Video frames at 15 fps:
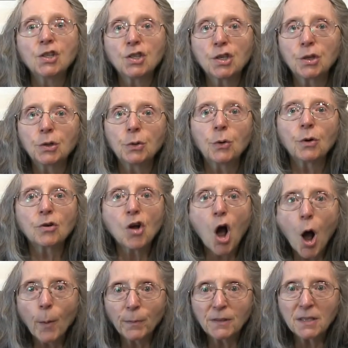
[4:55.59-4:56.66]
to
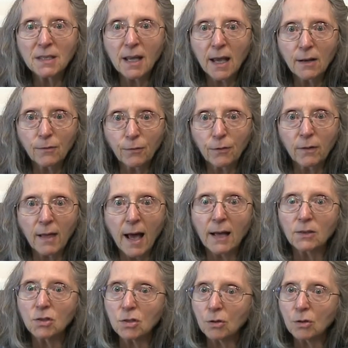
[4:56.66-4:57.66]
compensate for that.